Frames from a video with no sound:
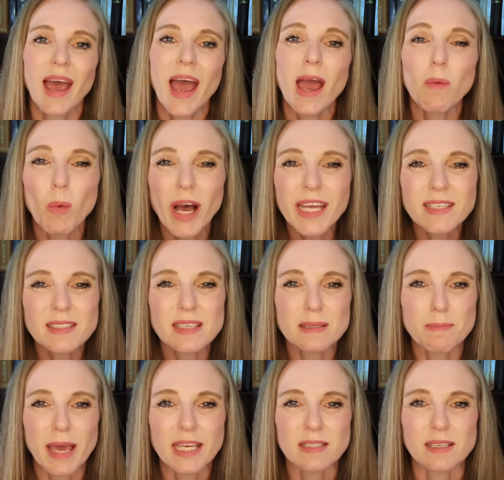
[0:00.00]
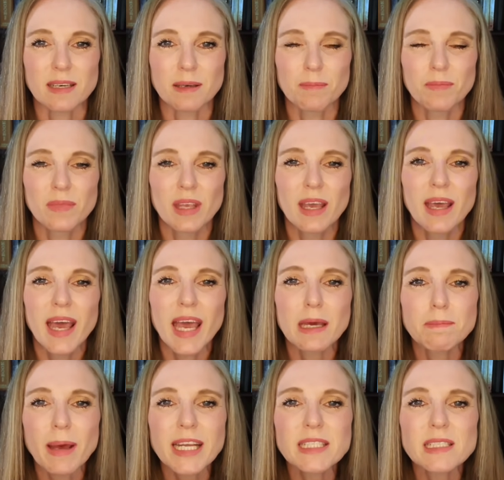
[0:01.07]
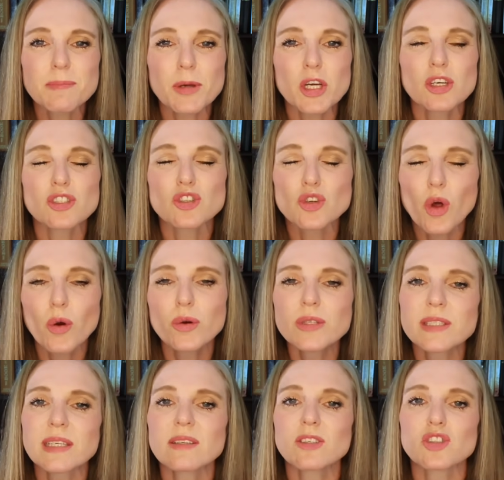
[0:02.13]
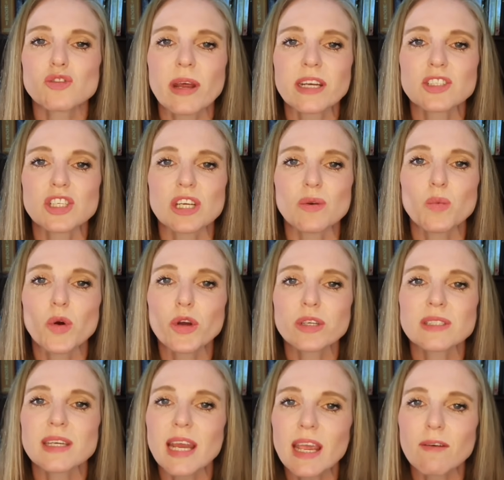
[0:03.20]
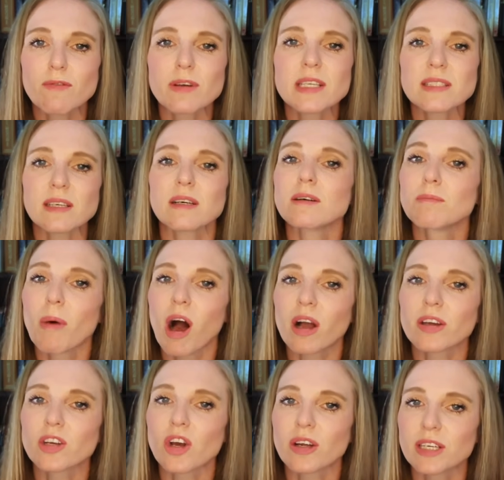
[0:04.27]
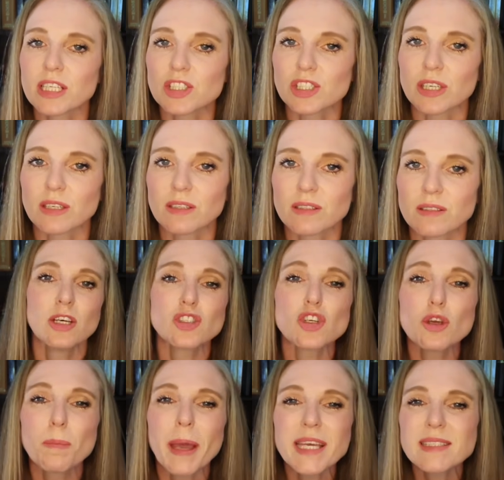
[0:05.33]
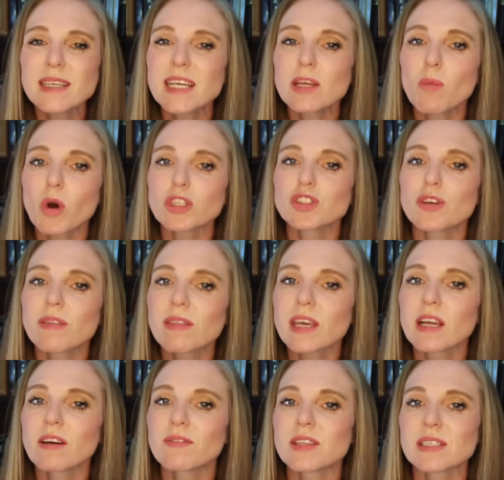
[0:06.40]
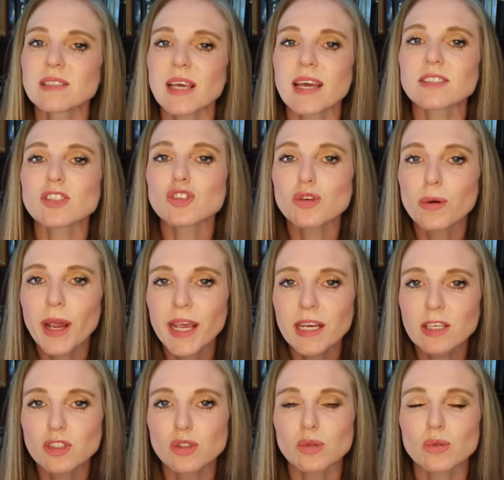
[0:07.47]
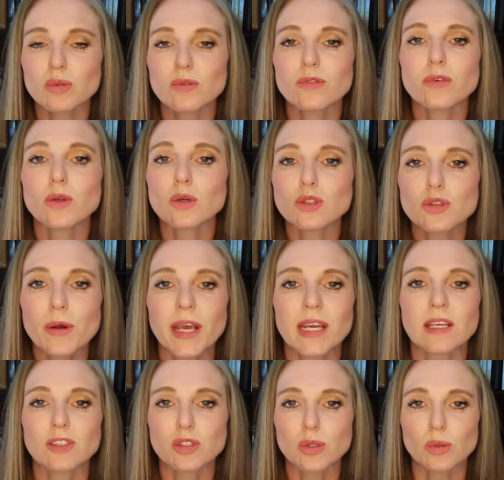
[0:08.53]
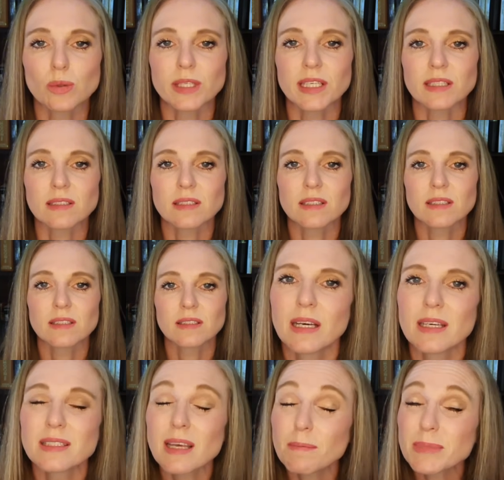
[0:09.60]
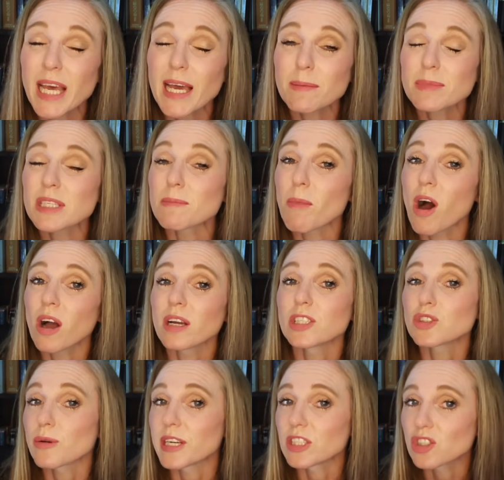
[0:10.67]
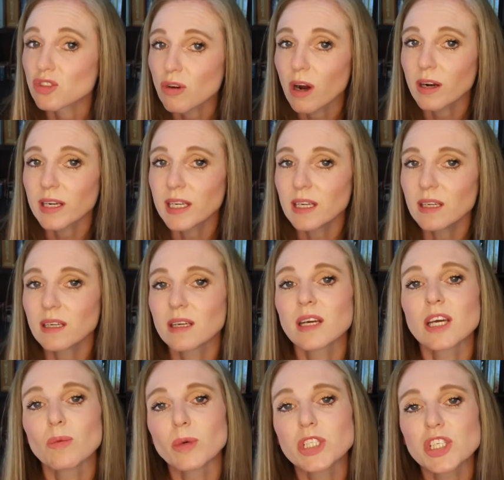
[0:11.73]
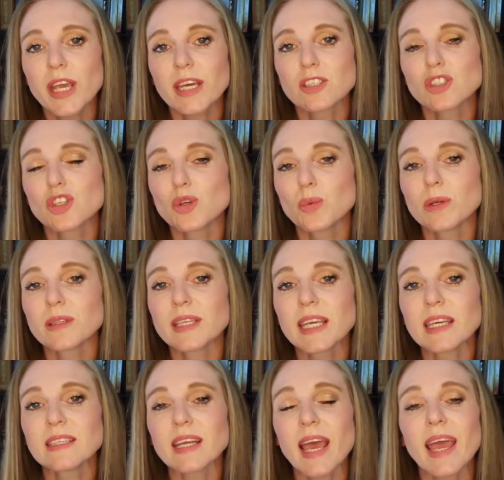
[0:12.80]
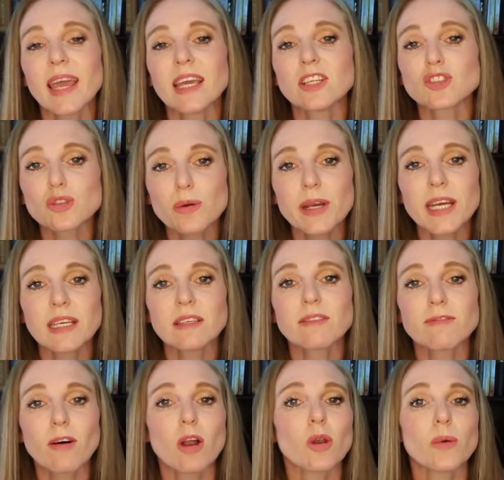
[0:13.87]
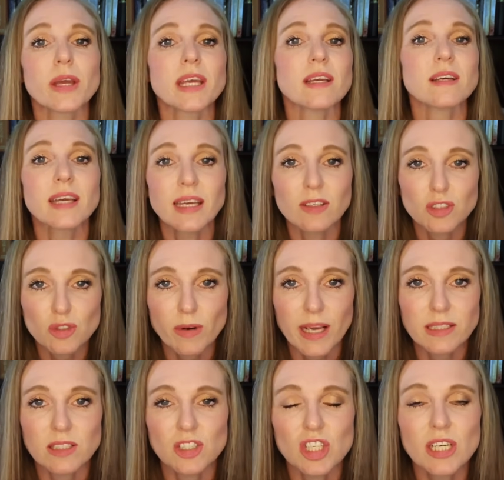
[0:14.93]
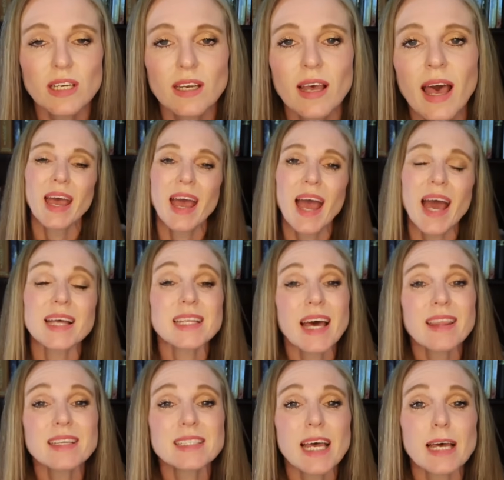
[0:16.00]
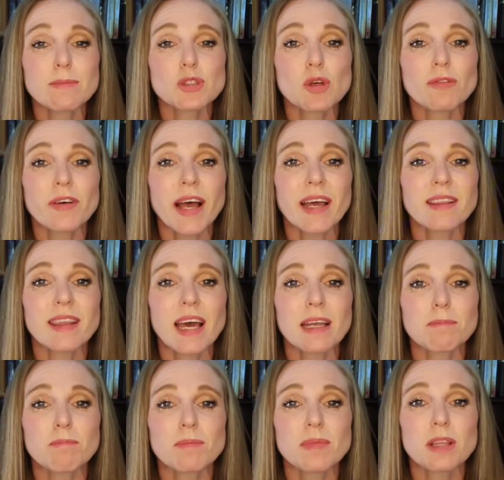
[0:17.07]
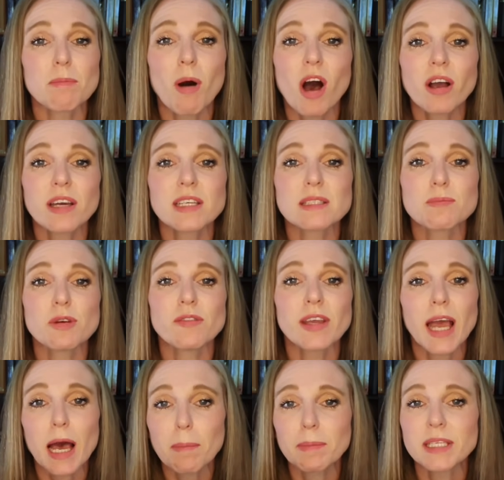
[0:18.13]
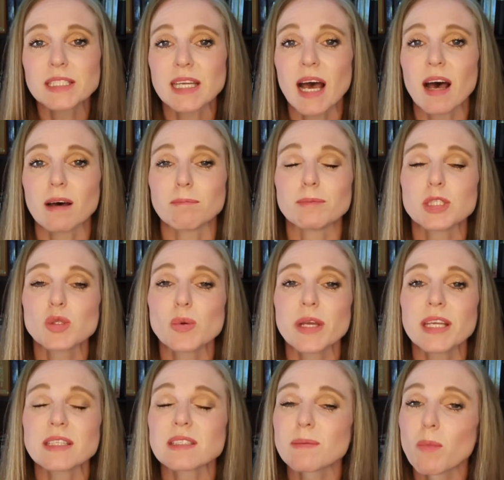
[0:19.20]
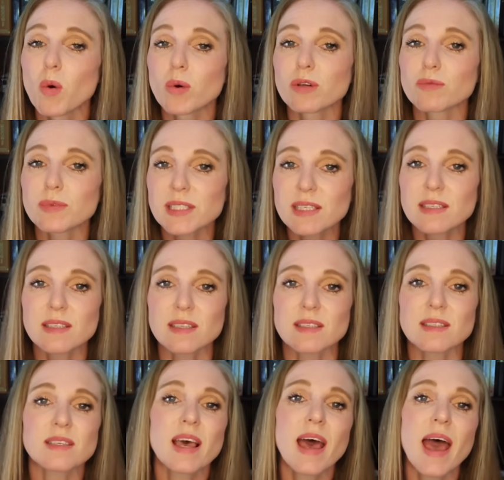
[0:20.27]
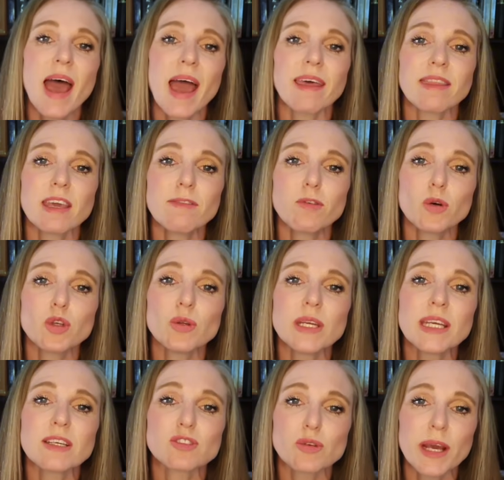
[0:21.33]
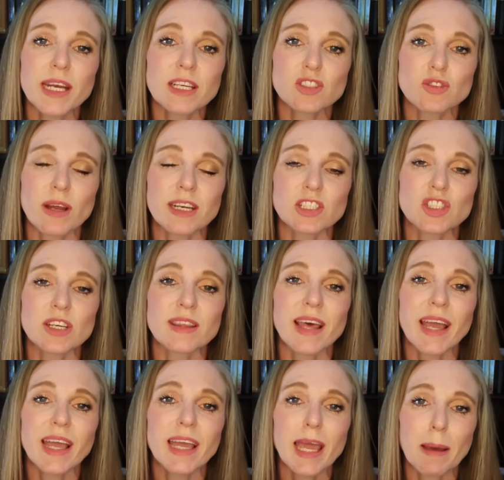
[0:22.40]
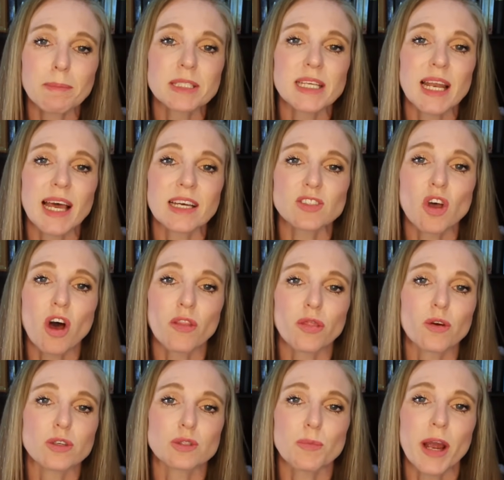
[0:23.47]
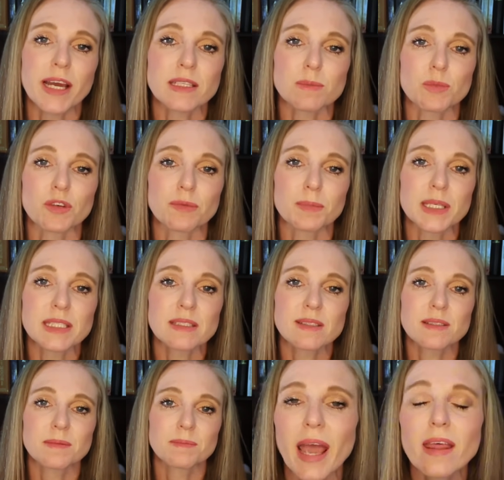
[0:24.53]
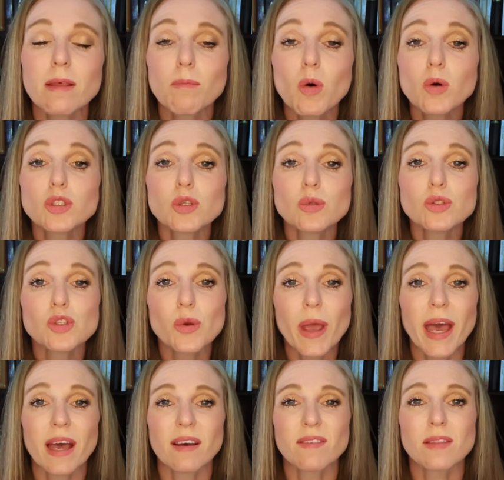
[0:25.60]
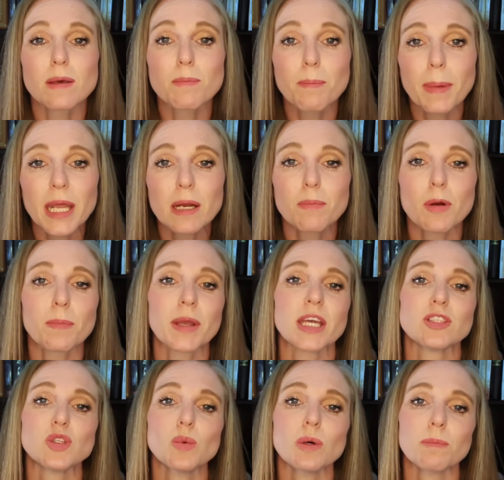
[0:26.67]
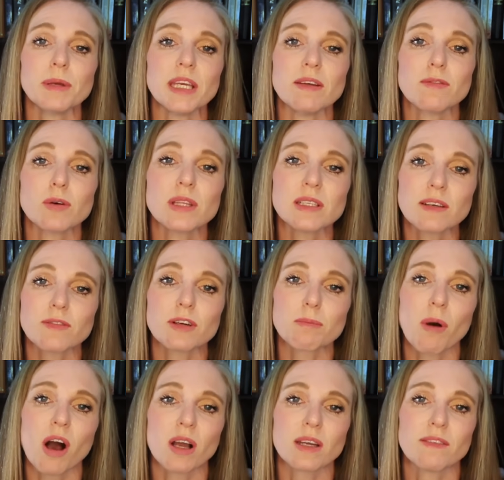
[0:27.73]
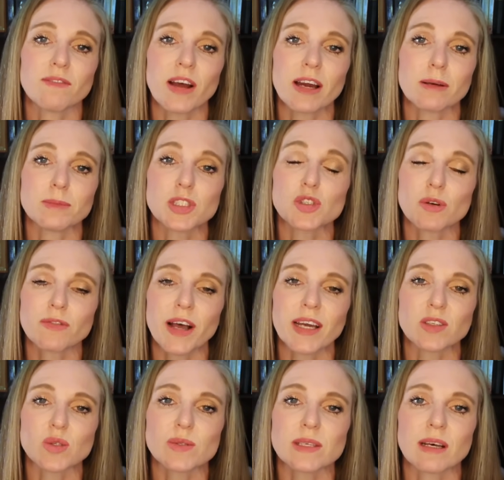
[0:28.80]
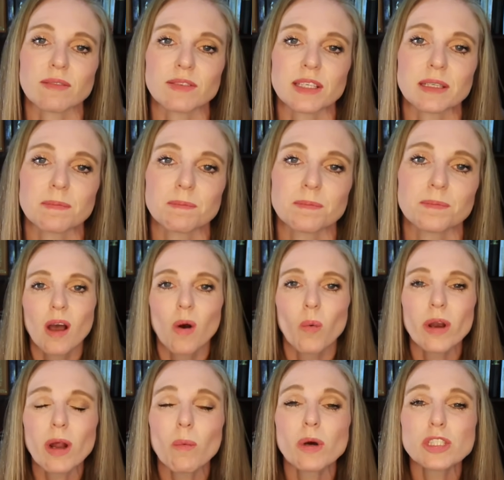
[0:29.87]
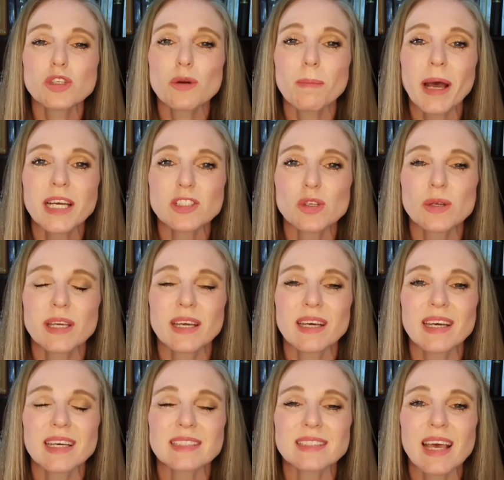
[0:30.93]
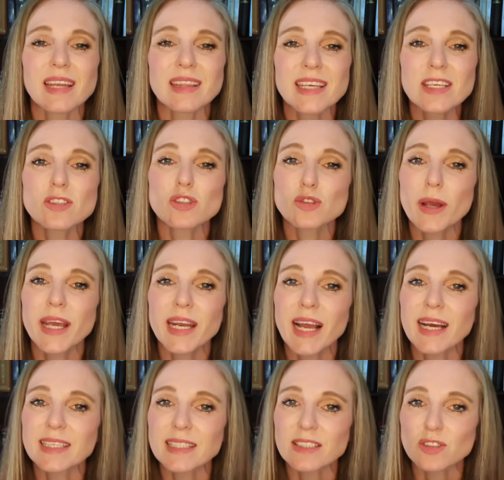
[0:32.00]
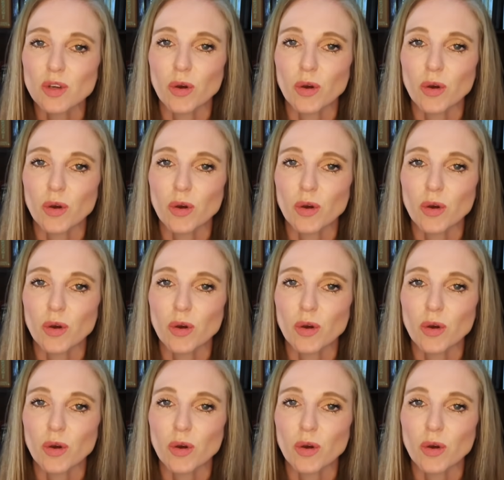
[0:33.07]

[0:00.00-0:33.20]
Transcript: And why does this matter? It matters because no single strategy works in every single market condition. So you basically want to think of this as a trading tool for your trading toolkit. Sometimes the market trends strongly, in which case you will need a trend-following strategy, and other times you'll find that the market is moving up and down between support and resistance, and therefore you need a trading strategy that can capitalize on those price movements. And the more tools you have, the better prepared you will be for the different market environments you'll find yourself in. What I want to remind you here is that these are trading ideas